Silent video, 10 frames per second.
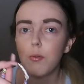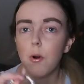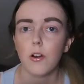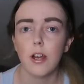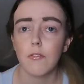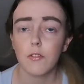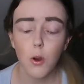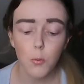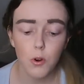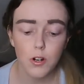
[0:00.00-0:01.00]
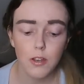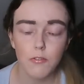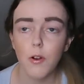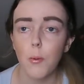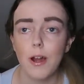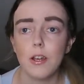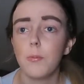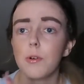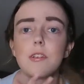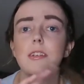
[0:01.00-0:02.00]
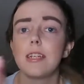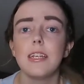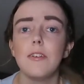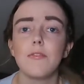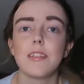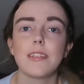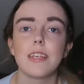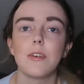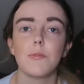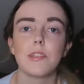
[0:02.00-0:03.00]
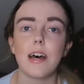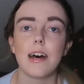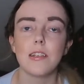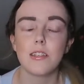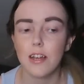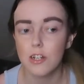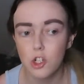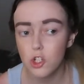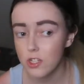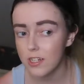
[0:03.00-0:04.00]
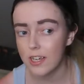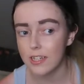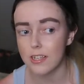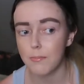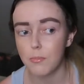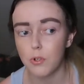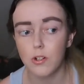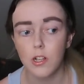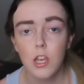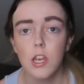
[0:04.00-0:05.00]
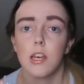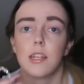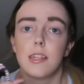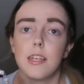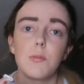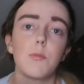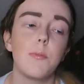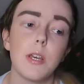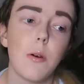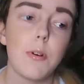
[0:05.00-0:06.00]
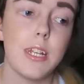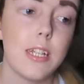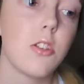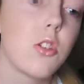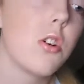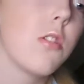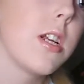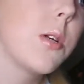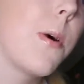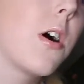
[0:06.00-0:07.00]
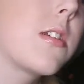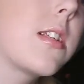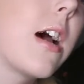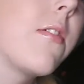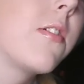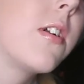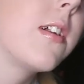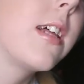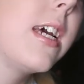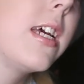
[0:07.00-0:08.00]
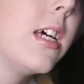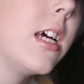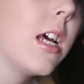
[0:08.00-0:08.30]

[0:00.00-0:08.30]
one, I've not worn it for a while because I didn't even see it was there, so that's just an example. This will be going in the storage box, definitely.